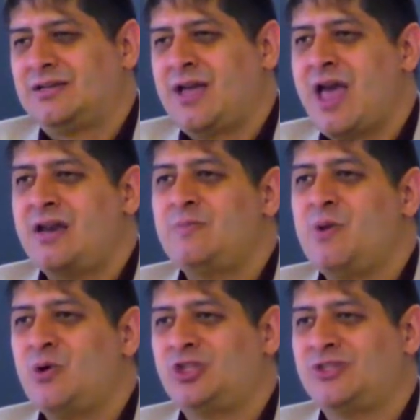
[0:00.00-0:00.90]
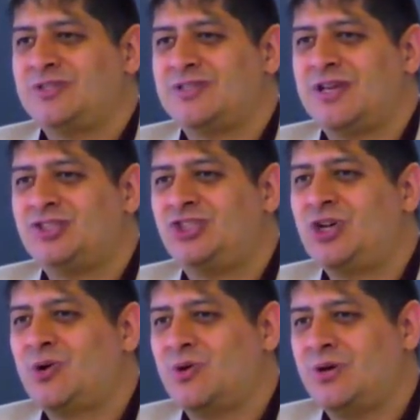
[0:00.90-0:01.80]
had emotions that
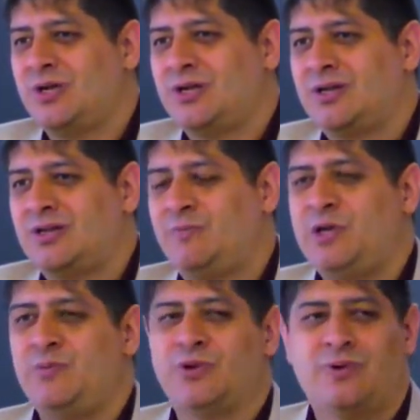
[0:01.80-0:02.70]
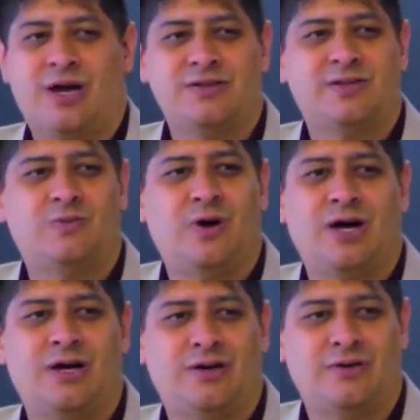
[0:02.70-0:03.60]
showed the people around said,
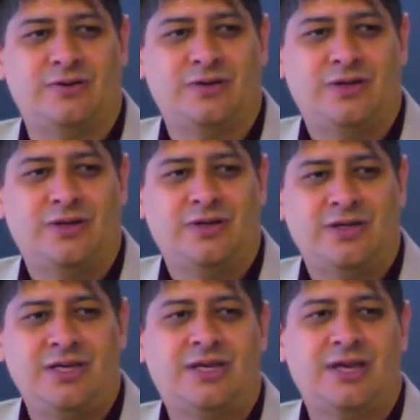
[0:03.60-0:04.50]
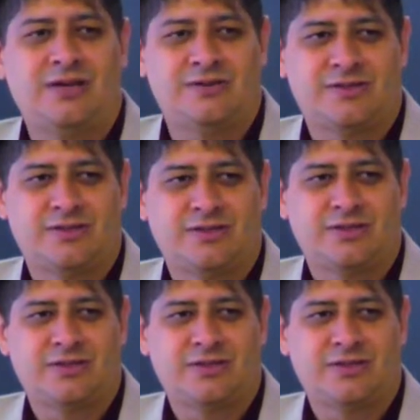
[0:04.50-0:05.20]
wow, he cares.